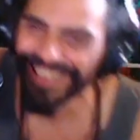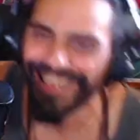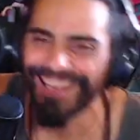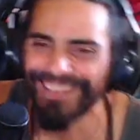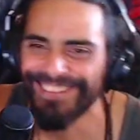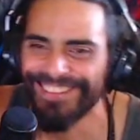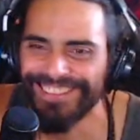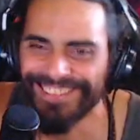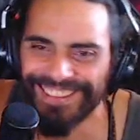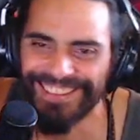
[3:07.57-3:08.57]
Andrew
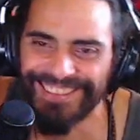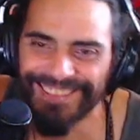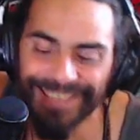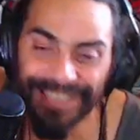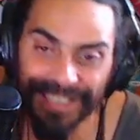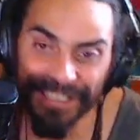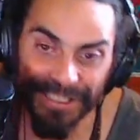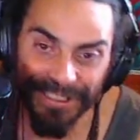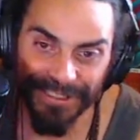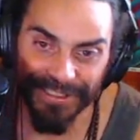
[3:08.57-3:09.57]
says
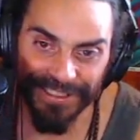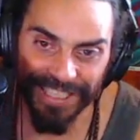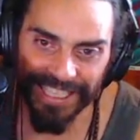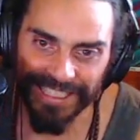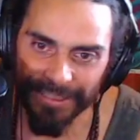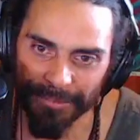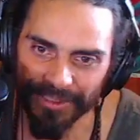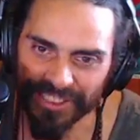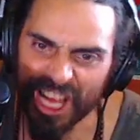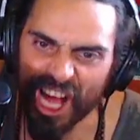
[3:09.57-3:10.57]

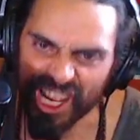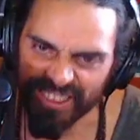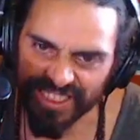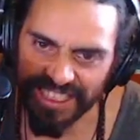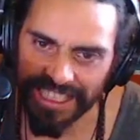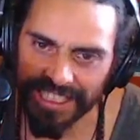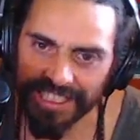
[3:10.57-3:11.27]
Salem's Lot.